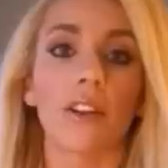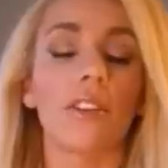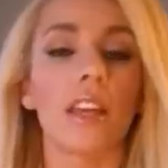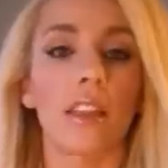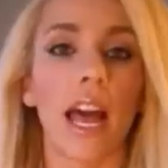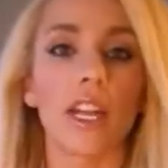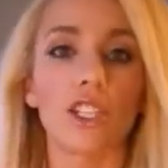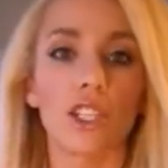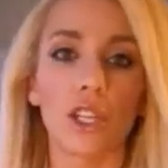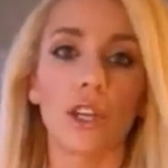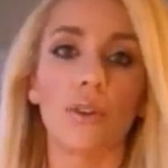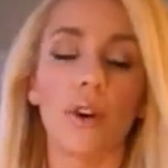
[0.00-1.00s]
another thing that I
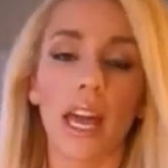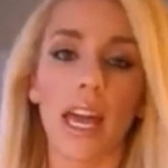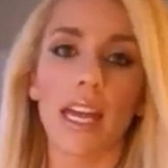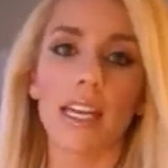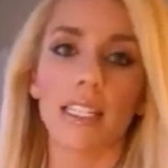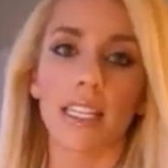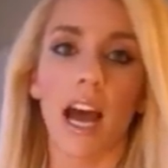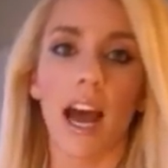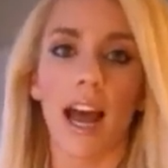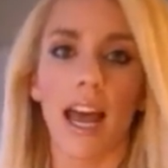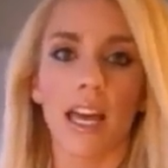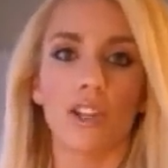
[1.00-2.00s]
do is
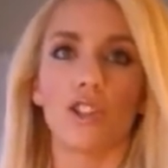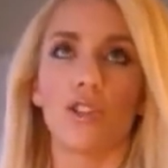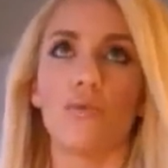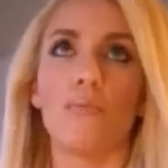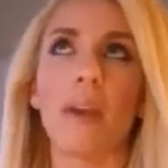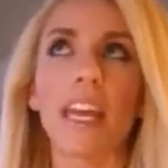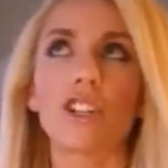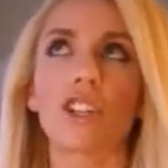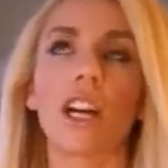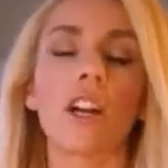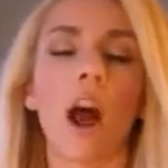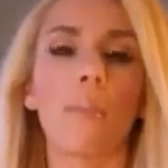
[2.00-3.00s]
I make
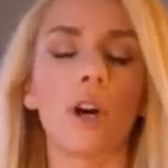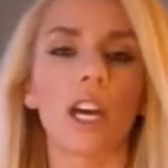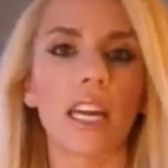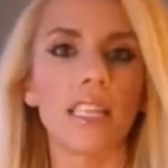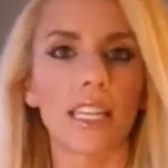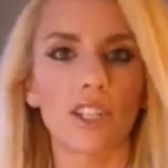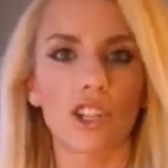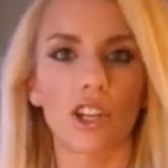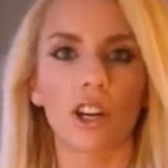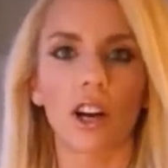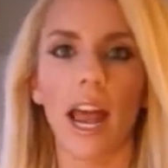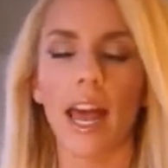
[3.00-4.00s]
sure and not put
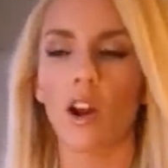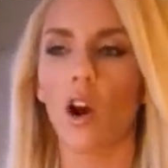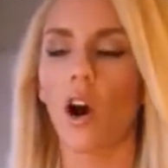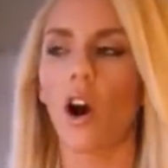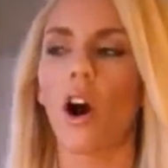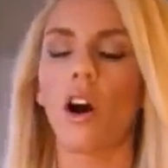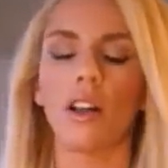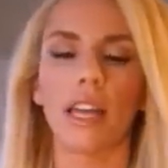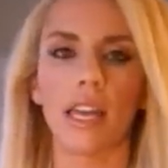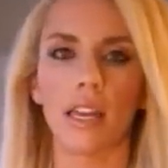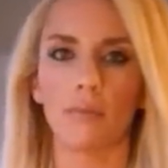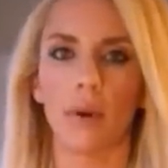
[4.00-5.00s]
conditioner at
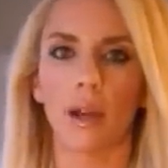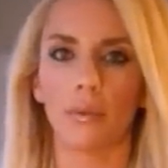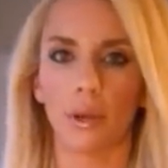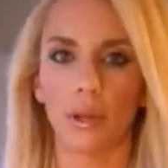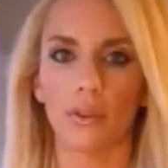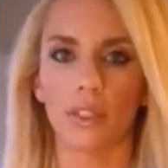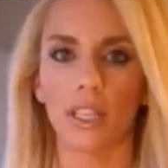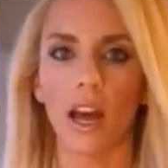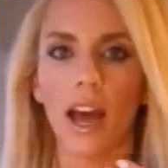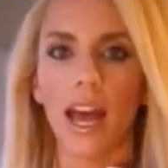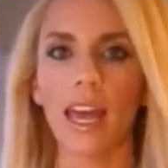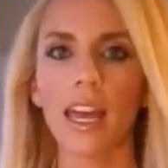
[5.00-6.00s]
all in my
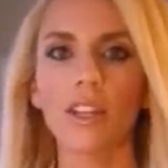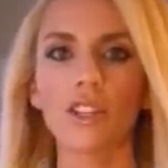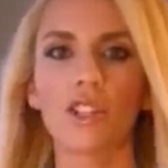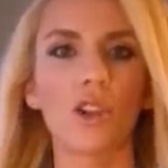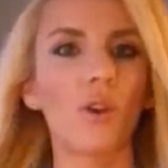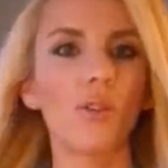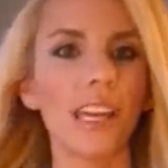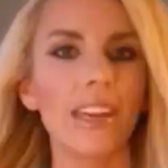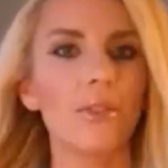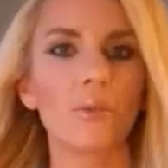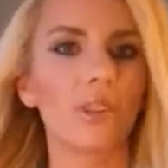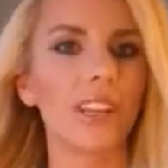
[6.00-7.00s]
roots. I don't
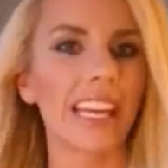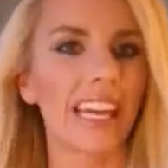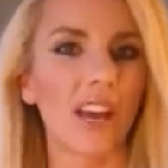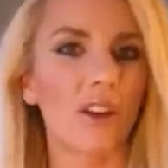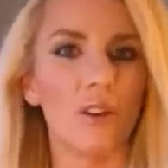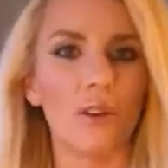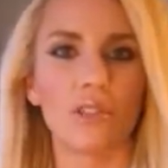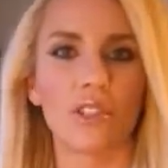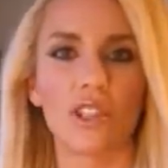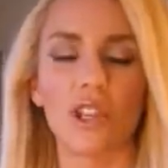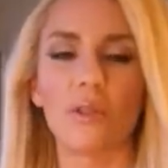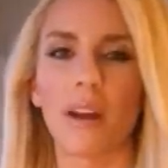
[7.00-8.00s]
even really get
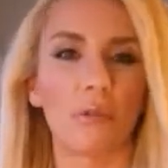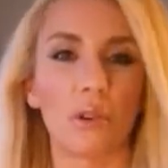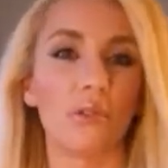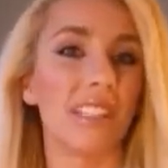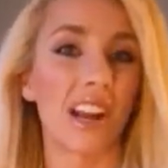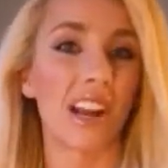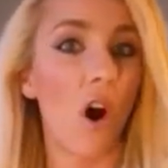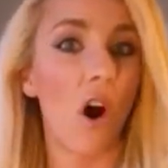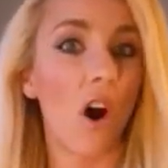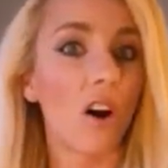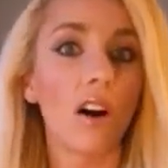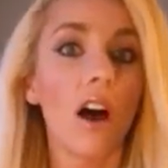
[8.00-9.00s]
close to my roots at
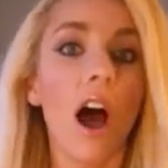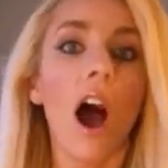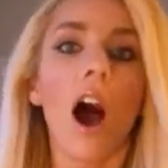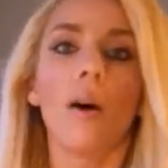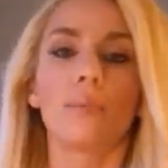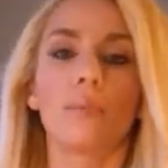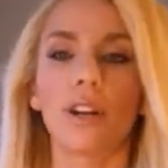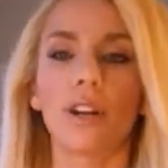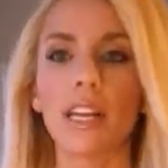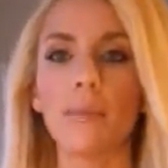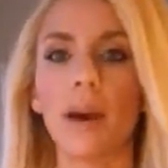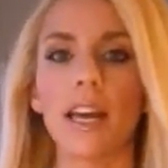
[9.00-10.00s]
all.
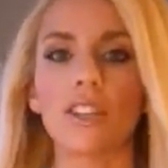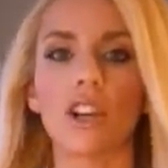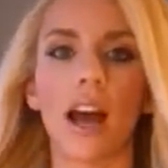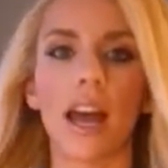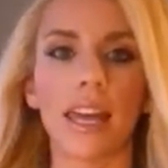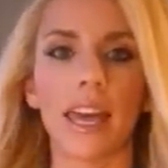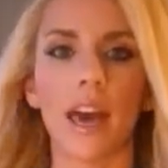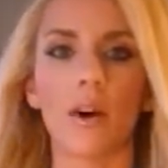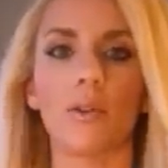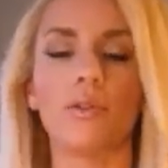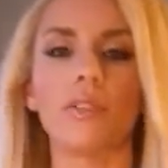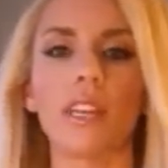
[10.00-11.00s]
Pretty much I
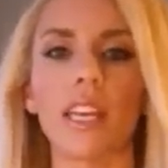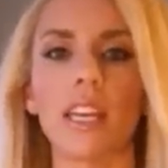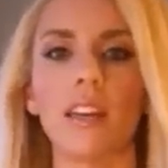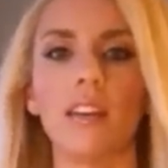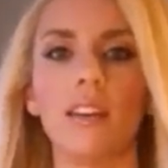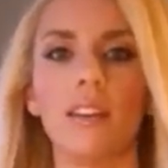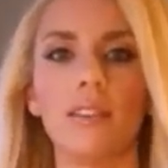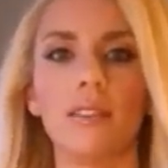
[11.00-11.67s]
get only